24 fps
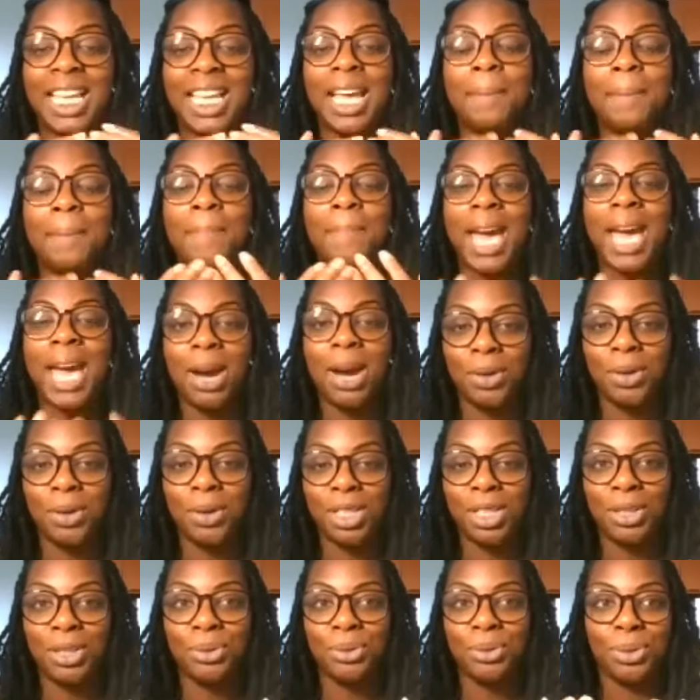empower
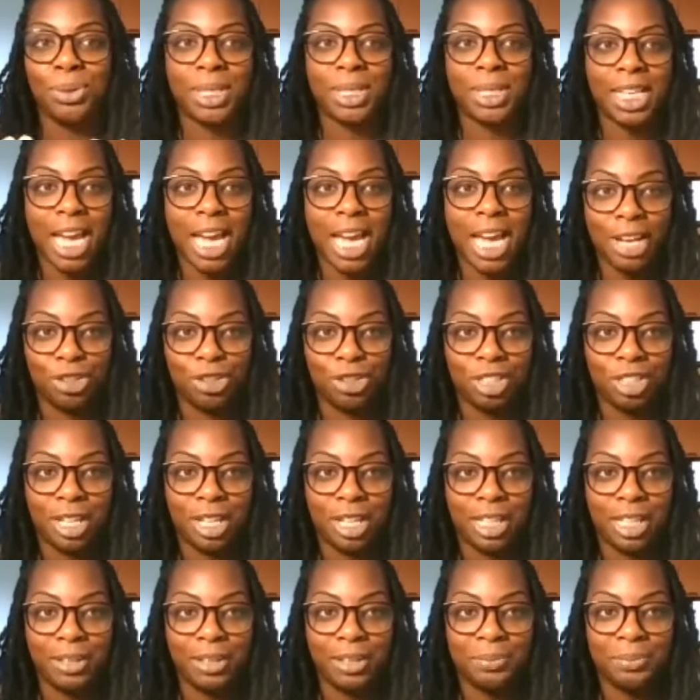you to take action
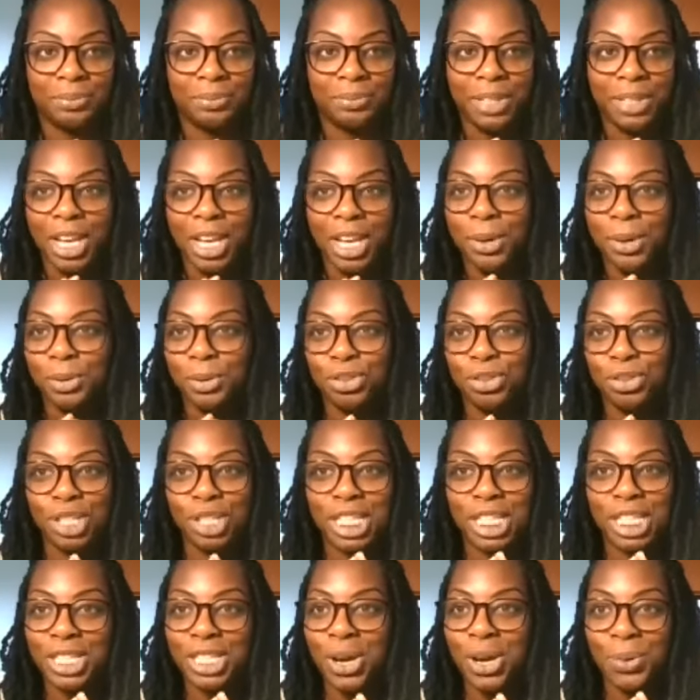on them, which
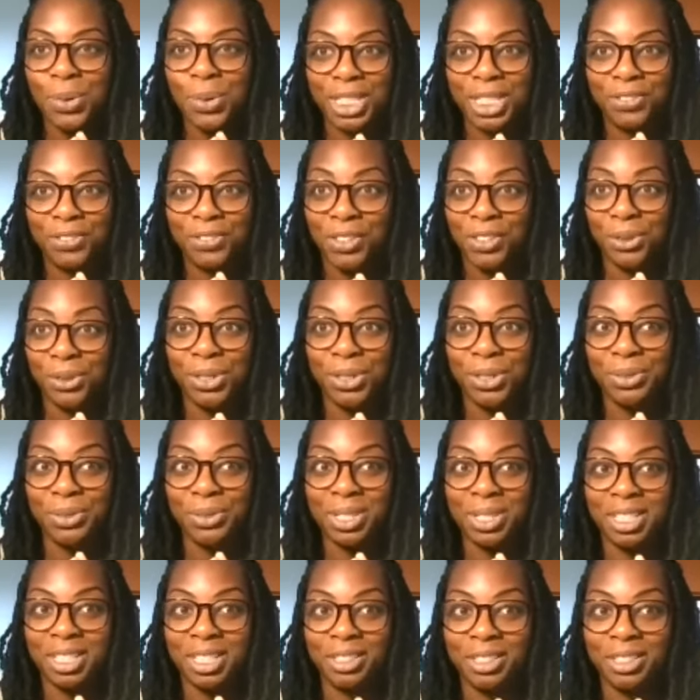doesn't always feel so
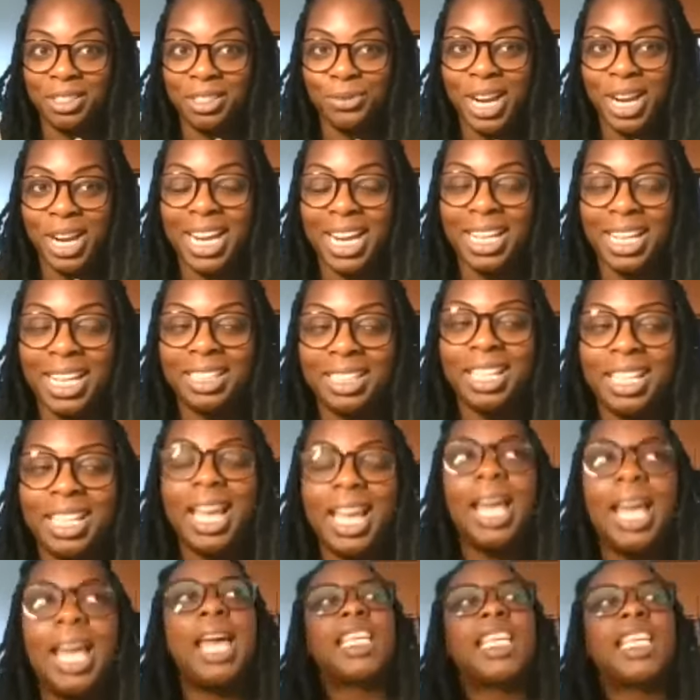good right?
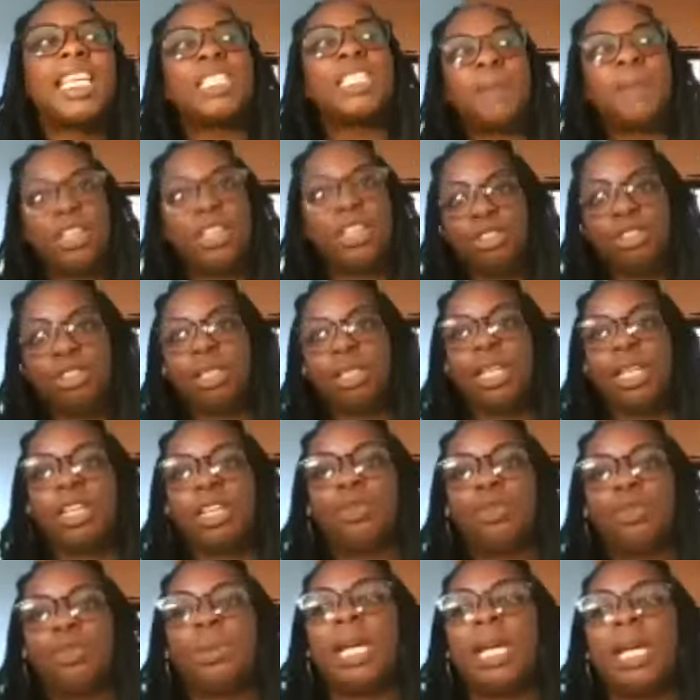Especially
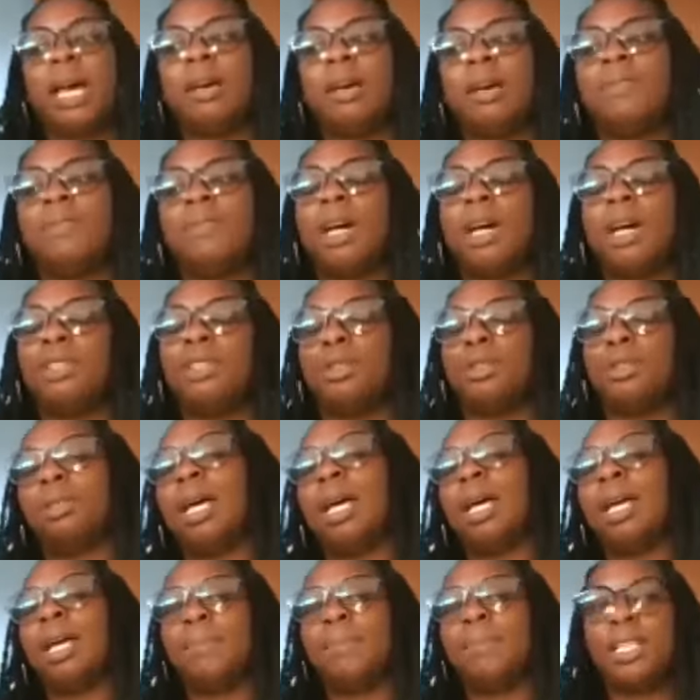if we have
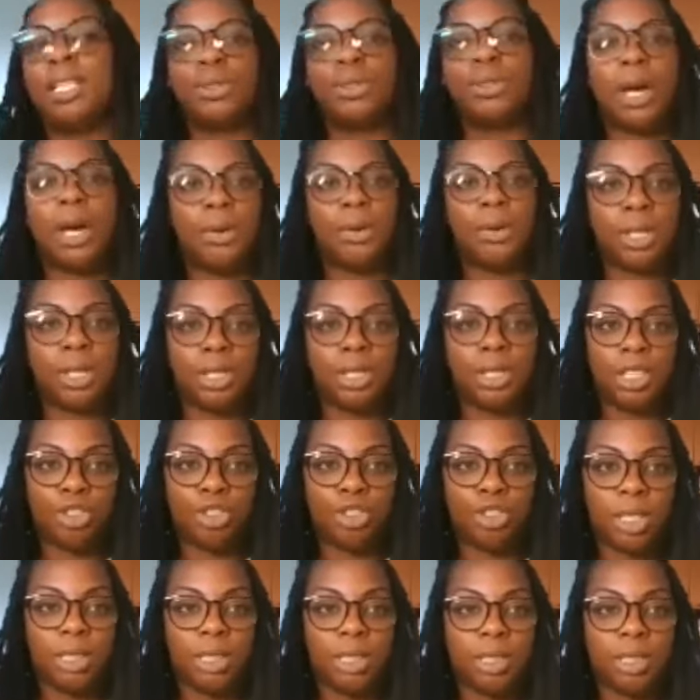underlying mental health
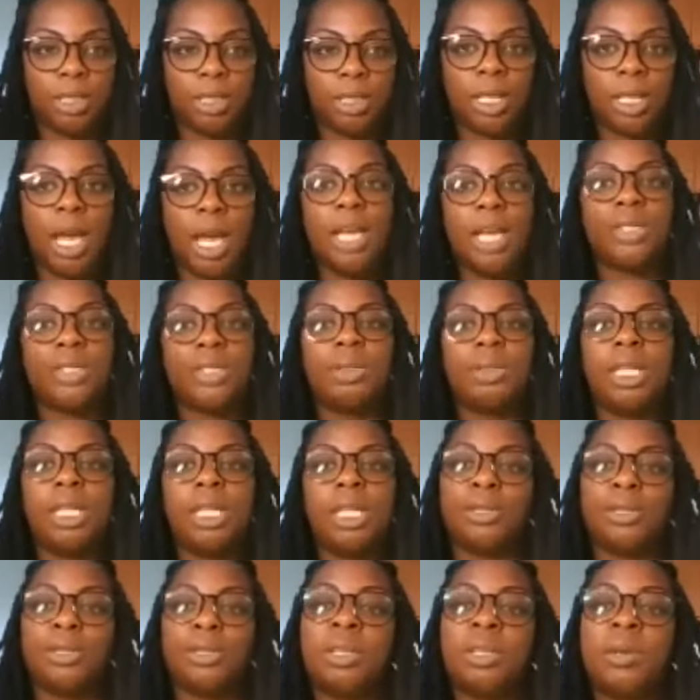conditions. So
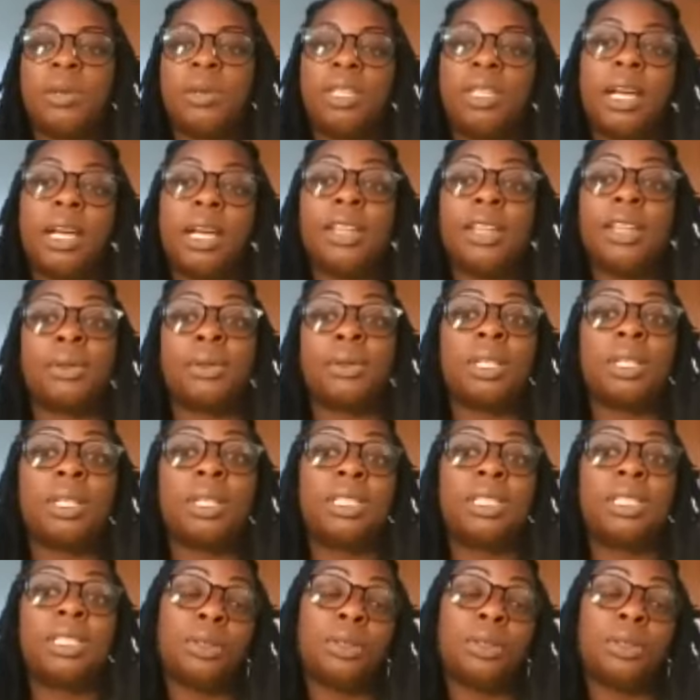these are some of the other
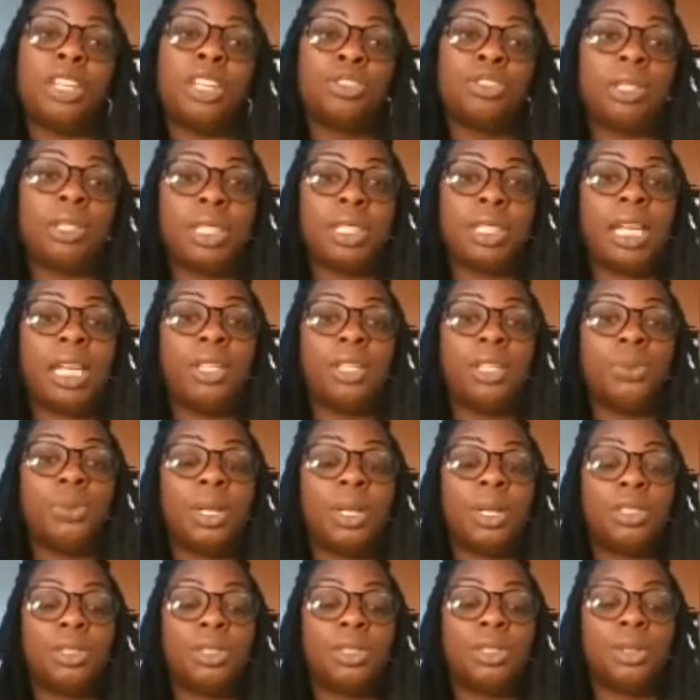considerations that you
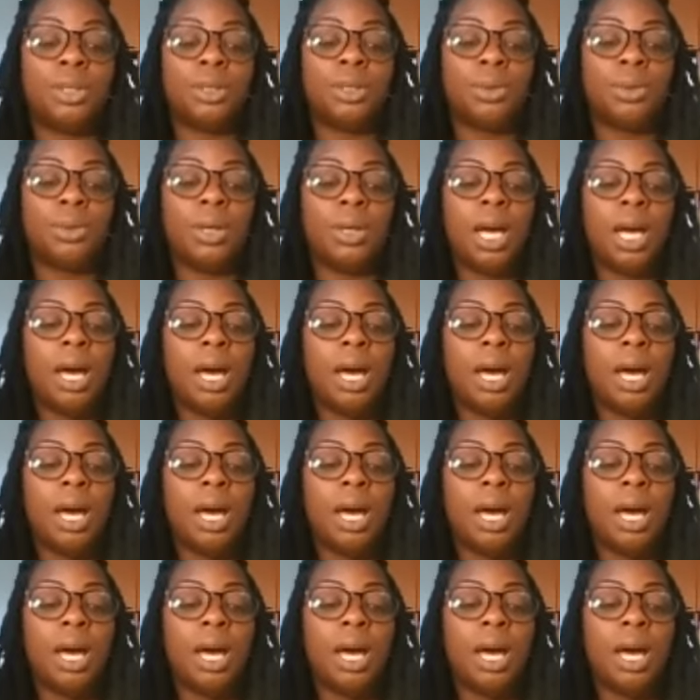want to